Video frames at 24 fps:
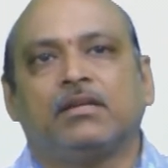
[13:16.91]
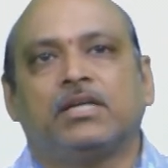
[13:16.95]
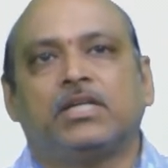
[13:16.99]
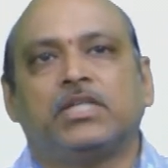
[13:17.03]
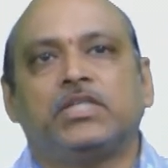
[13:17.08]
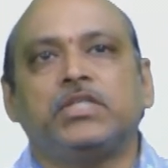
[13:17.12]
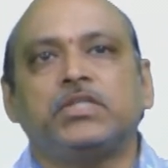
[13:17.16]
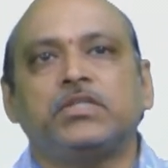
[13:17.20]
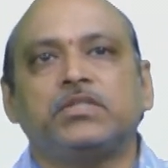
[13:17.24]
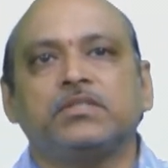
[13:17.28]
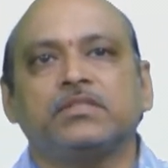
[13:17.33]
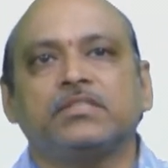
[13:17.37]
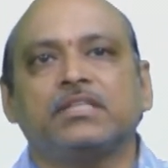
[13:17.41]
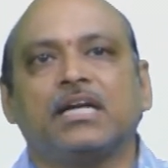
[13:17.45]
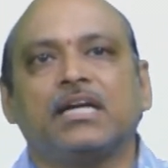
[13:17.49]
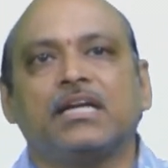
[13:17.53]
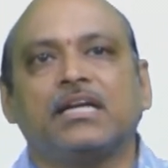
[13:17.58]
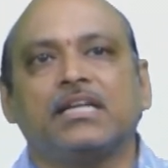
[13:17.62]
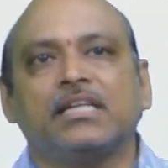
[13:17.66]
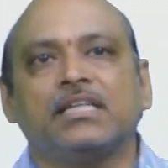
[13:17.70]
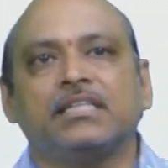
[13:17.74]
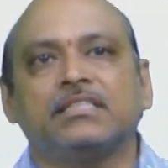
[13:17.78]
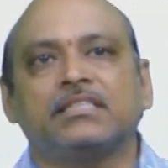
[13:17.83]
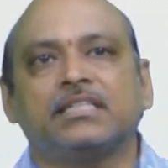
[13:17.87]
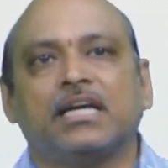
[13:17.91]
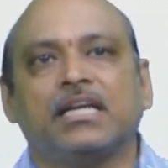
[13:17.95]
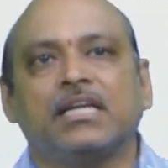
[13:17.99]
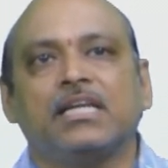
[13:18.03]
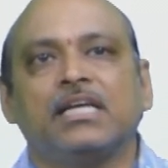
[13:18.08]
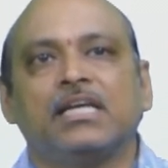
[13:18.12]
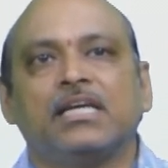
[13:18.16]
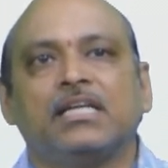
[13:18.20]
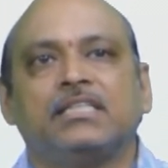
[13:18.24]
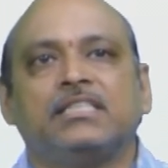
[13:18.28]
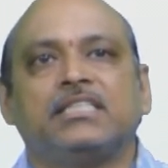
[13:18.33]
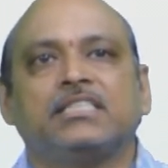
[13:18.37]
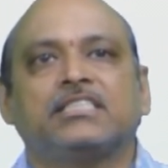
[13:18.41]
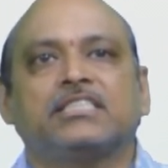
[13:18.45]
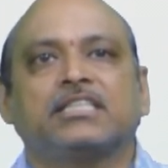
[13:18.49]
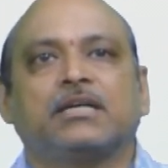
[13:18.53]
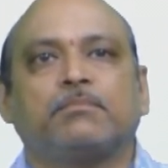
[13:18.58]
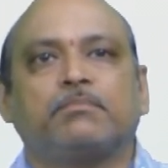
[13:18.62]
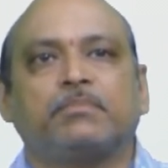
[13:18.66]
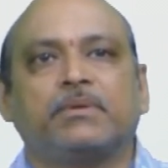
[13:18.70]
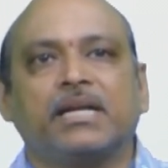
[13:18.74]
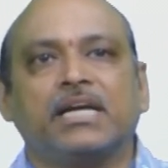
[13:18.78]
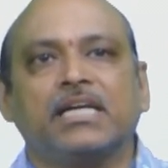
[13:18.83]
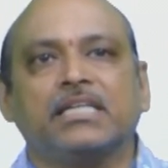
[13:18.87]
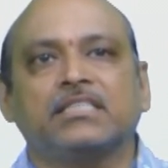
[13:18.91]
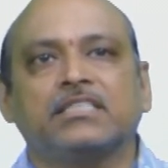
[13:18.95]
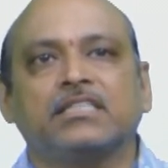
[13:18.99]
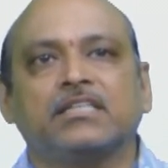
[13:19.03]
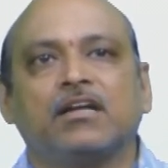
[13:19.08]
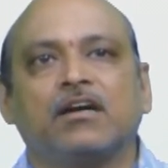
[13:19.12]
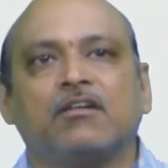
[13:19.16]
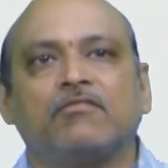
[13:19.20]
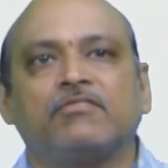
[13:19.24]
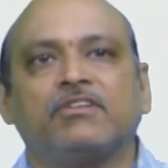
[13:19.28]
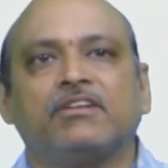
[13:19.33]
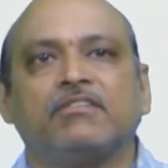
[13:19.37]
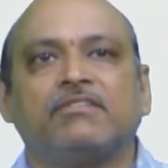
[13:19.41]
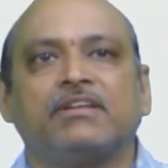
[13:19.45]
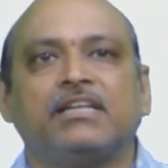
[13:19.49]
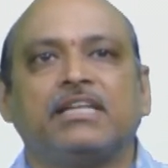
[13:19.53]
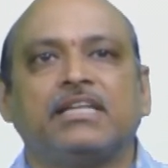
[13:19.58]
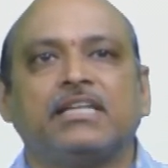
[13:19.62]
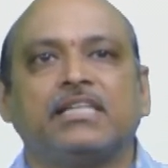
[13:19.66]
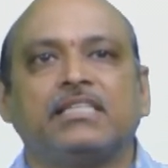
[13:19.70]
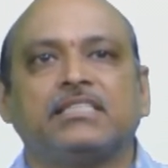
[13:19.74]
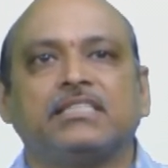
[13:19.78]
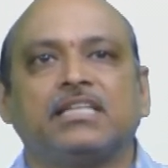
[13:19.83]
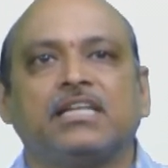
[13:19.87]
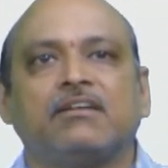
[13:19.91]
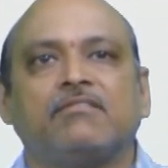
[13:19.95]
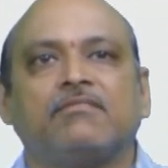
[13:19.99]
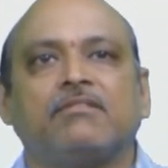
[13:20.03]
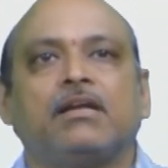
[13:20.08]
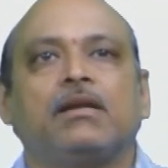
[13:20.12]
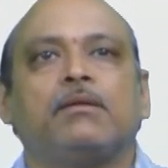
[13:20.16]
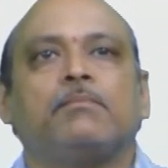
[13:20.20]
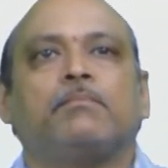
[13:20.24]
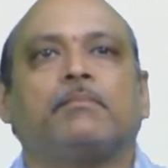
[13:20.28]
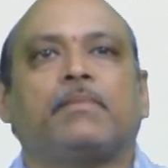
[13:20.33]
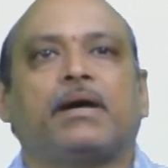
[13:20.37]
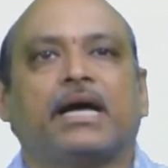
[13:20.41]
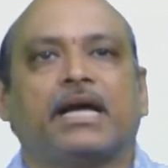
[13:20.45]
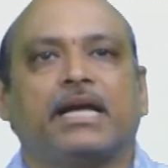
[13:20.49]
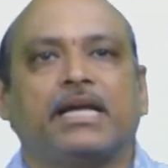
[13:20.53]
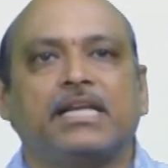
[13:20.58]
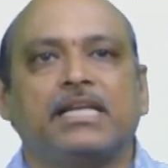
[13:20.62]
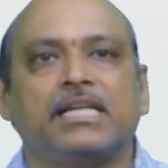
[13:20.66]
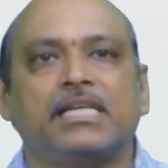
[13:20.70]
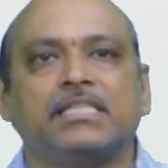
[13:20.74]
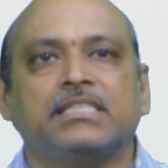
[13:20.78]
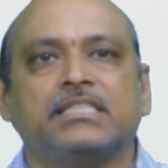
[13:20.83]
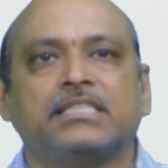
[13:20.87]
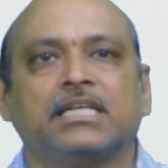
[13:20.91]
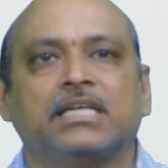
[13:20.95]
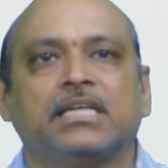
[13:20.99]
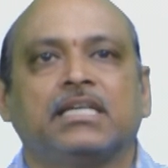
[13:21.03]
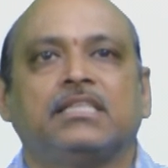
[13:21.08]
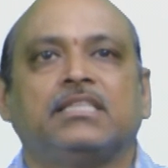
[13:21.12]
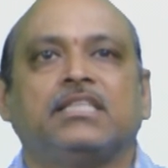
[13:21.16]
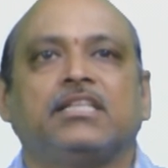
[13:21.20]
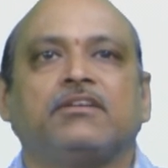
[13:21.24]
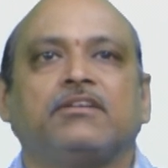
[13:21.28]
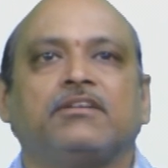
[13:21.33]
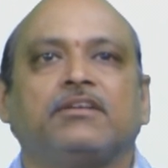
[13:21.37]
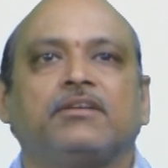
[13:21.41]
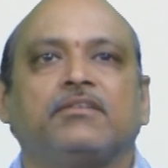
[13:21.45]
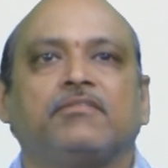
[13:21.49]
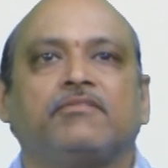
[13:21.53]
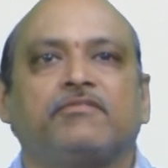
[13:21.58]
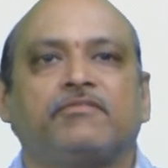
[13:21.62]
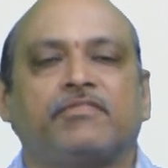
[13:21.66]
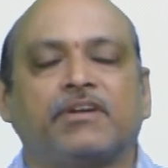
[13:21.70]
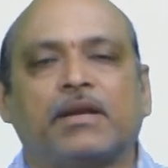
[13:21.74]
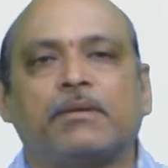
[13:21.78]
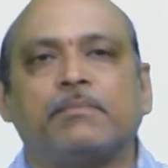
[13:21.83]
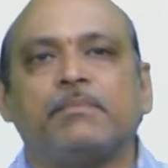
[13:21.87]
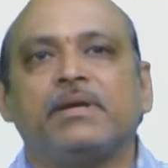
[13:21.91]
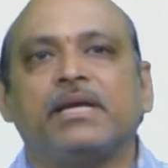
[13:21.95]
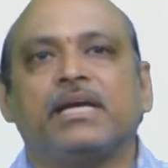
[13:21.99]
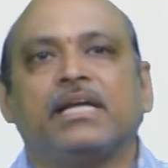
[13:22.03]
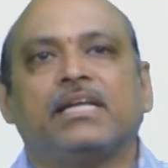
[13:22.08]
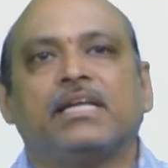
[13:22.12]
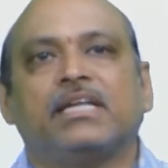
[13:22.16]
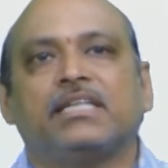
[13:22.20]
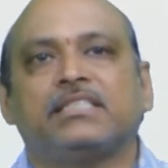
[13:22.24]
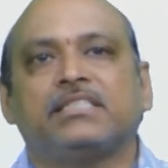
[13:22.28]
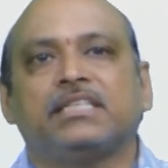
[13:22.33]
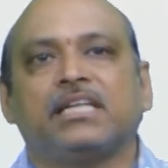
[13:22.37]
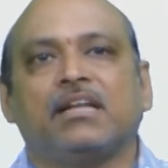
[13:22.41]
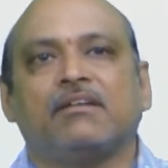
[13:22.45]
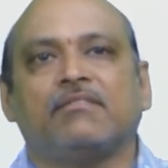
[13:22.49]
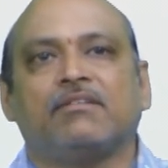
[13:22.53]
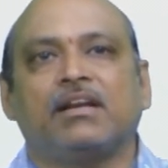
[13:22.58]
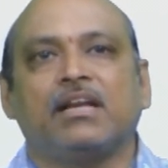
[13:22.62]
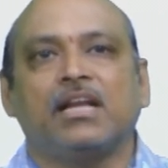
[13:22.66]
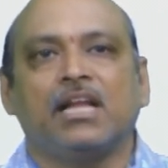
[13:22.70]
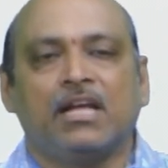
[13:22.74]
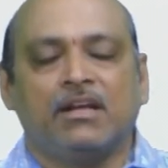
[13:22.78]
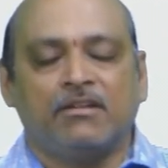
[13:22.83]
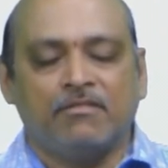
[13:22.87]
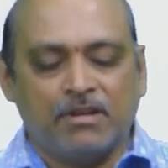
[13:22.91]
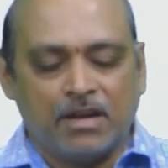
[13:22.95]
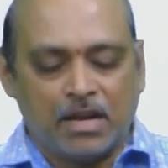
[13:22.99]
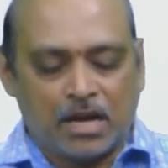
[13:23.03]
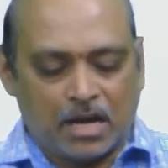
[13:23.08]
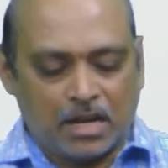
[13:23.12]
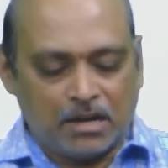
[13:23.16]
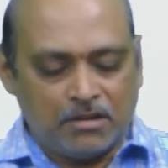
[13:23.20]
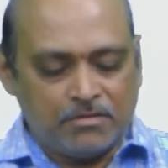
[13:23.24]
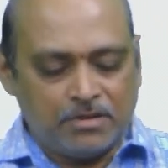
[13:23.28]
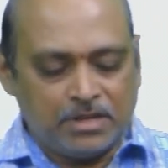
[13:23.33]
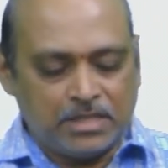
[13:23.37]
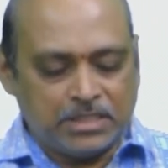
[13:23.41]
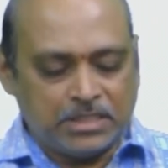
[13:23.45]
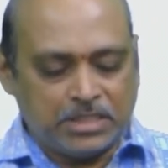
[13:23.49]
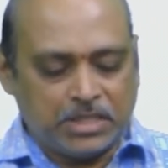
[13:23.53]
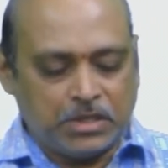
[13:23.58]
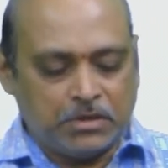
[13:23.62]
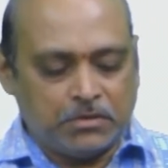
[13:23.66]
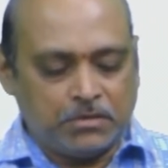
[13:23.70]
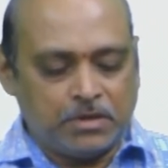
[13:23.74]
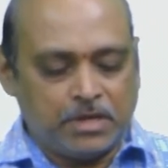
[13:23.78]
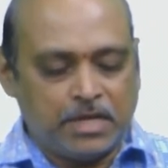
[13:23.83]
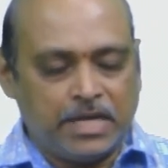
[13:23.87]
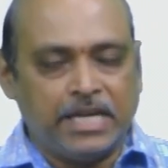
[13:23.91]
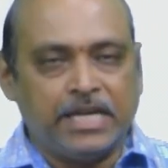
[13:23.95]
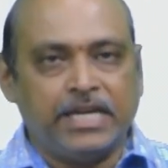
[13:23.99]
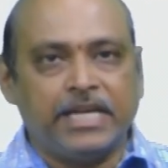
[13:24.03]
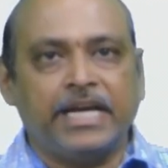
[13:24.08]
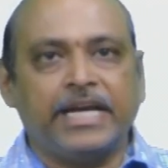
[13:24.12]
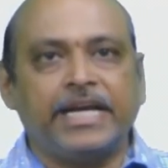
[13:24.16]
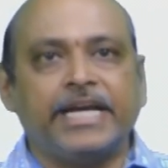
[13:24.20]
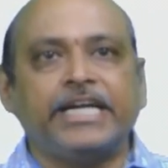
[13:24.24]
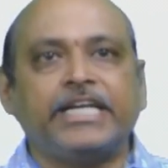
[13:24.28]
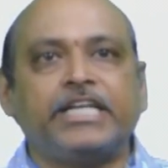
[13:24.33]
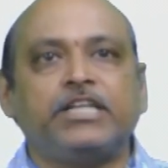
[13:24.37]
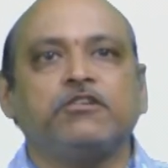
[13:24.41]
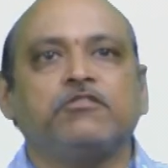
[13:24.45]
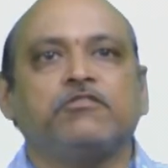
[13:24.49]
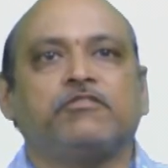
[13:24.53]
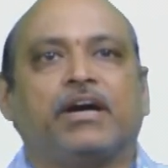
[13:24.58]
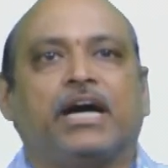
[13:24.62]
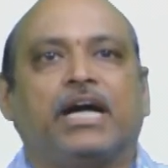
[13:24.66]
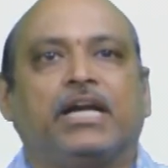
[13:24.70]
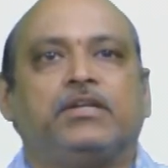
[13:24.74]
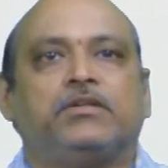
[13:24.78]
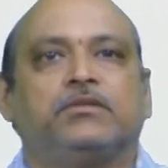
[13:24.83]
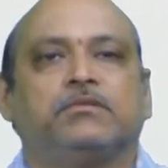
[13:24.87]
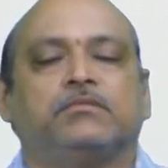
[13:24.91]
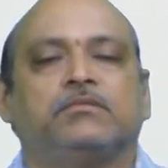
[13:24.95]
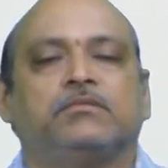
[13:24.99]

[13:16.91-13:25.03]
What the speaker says: Due to that reason, the subtraction of given energy level minus the Fermi energy level will always give a negative value.